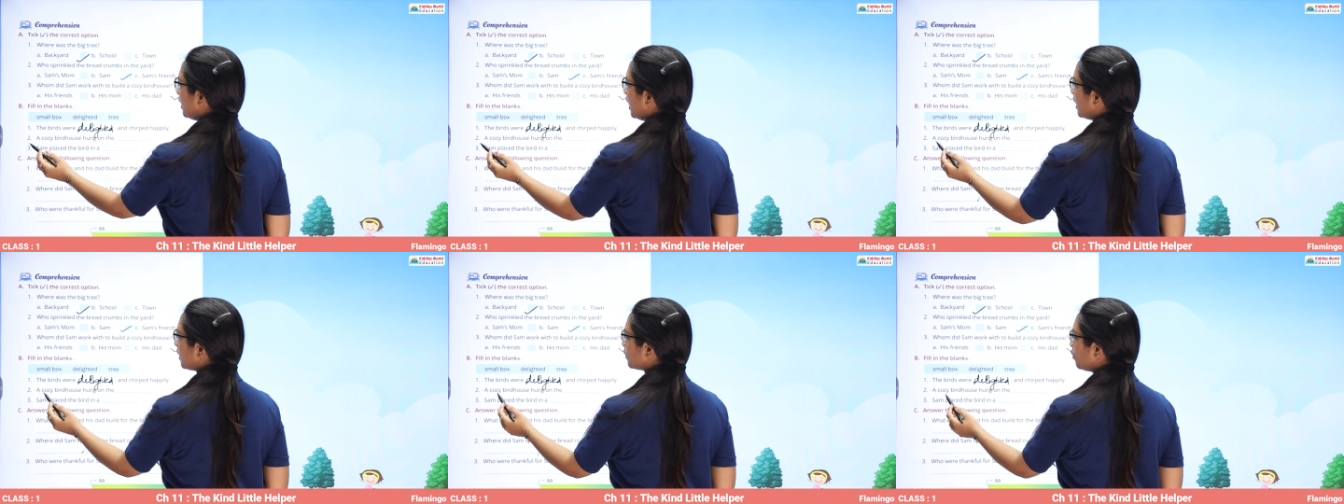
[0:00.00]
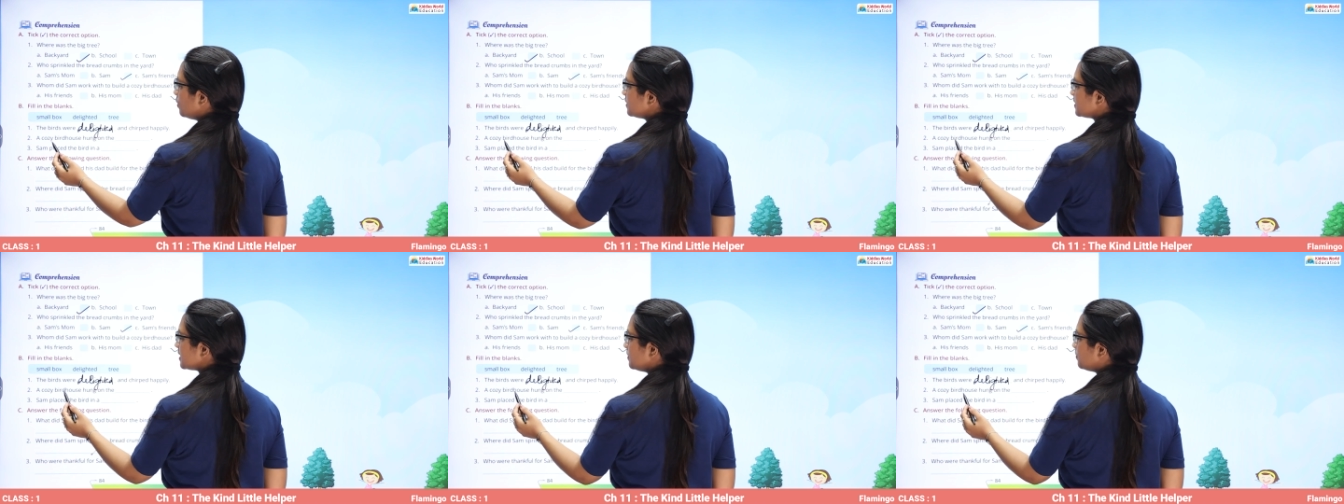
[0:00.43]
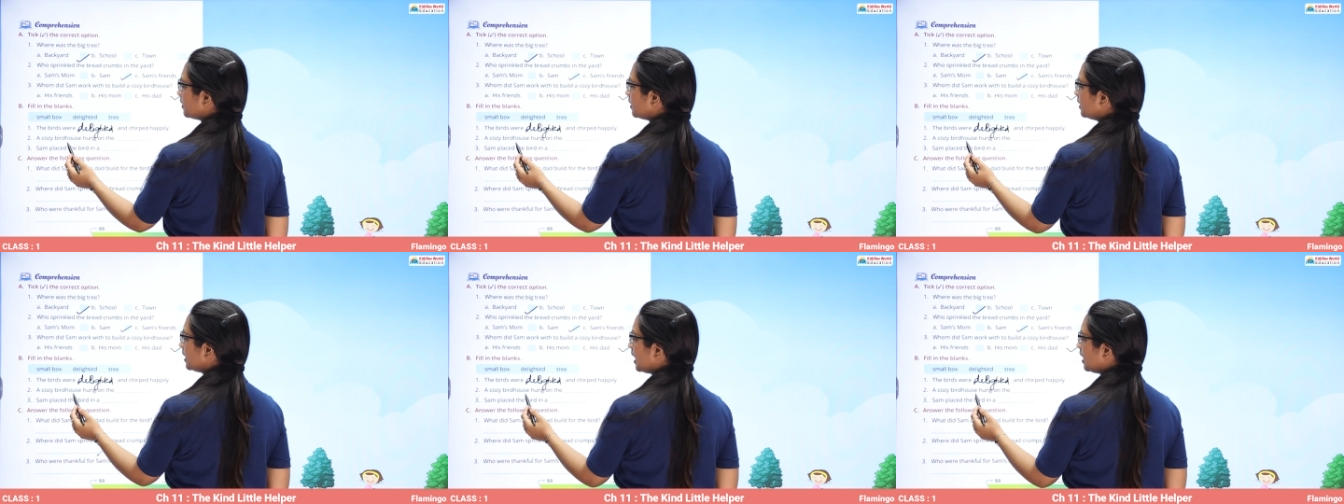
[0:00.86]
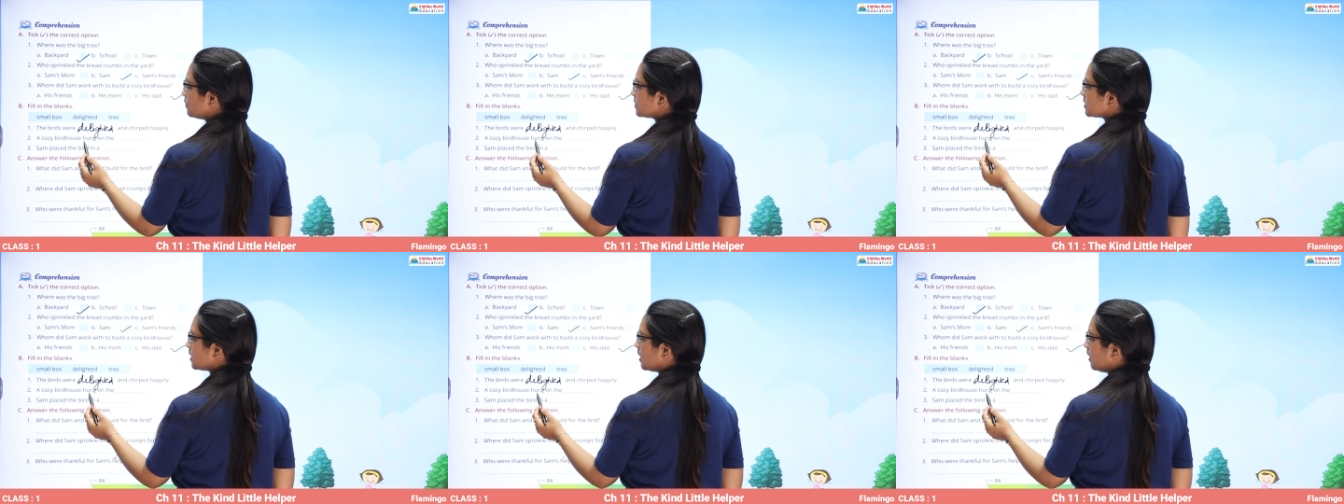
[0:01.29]
A cozy
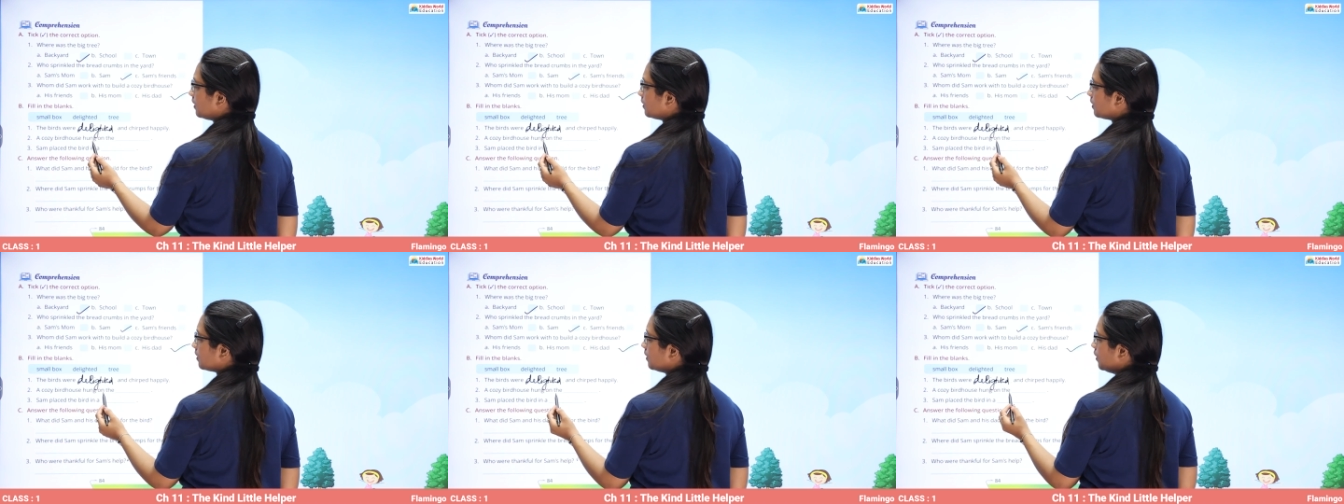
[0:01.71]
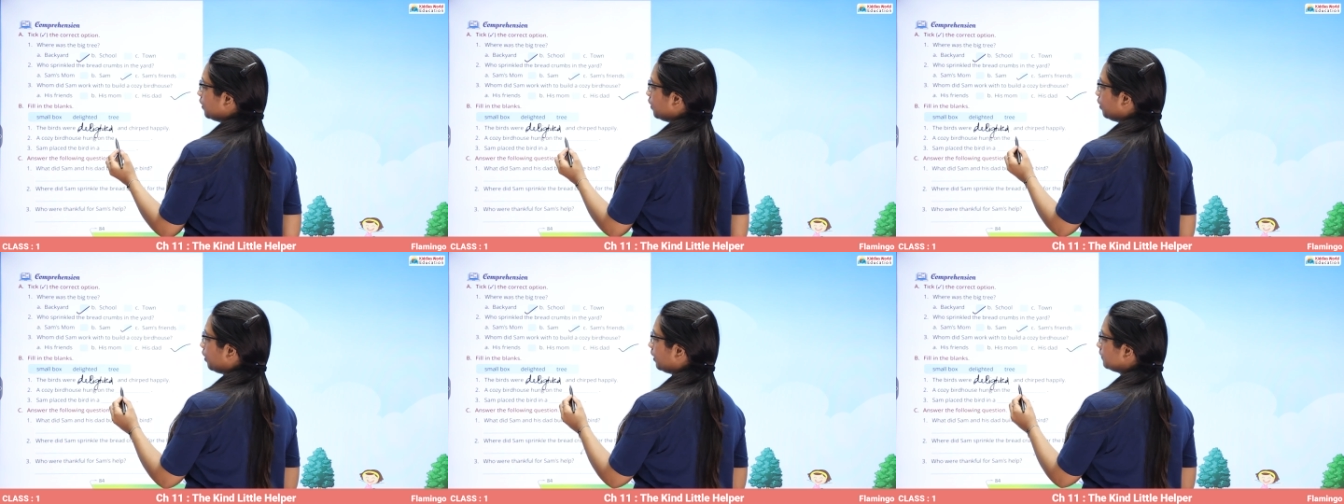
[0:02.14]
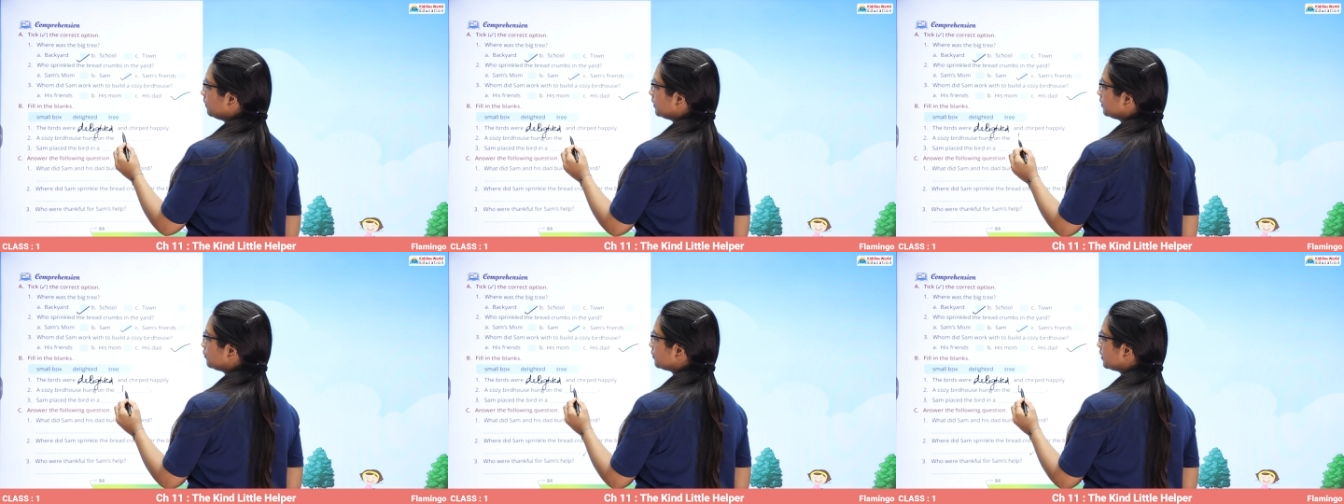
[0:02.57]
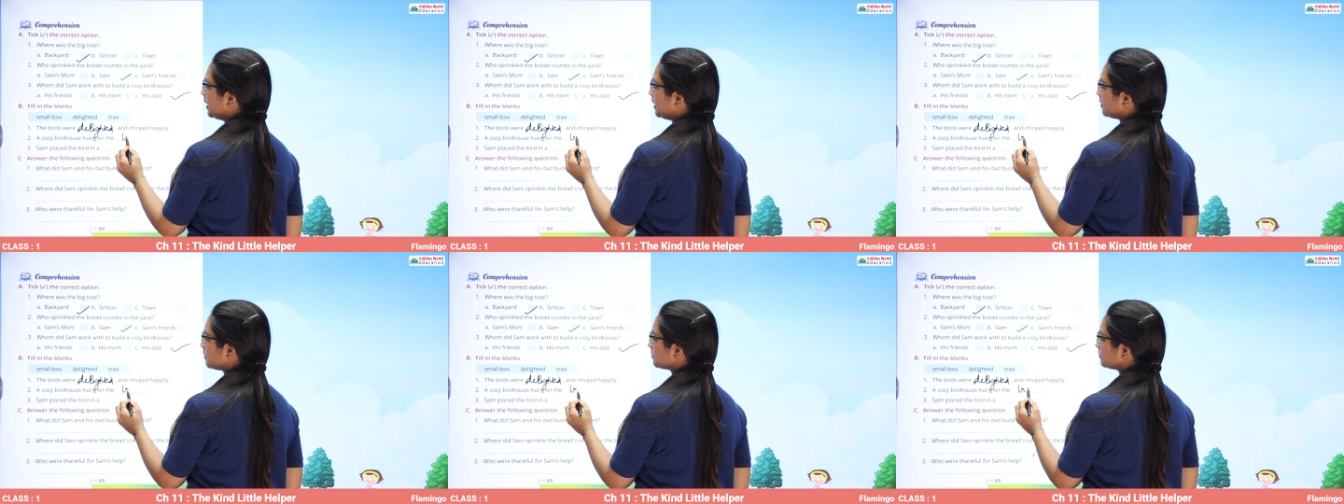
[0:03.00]
birdhouse hung on the
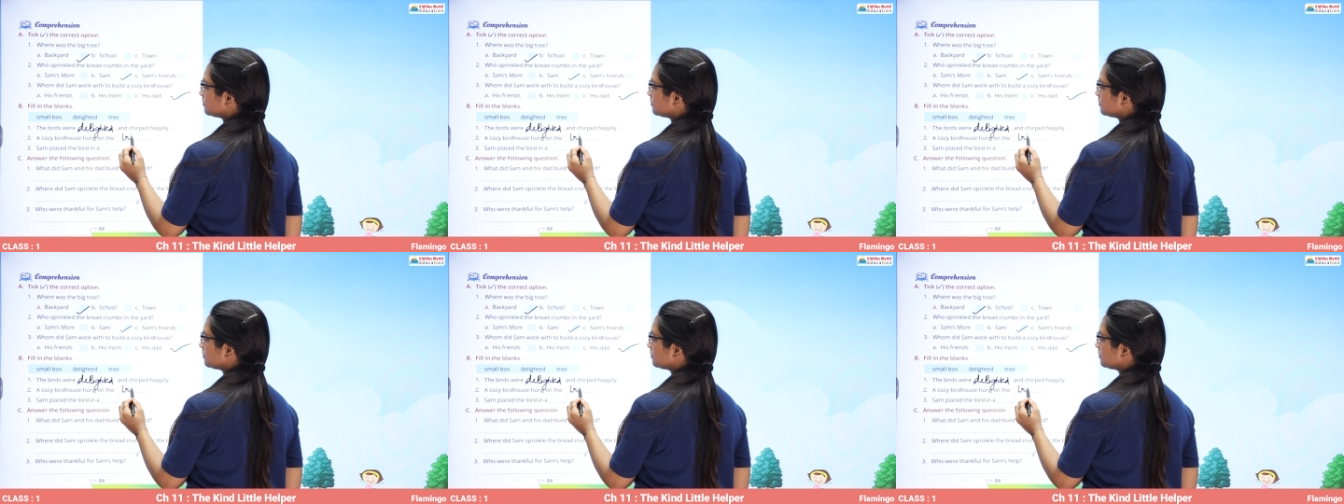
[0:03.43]
tree.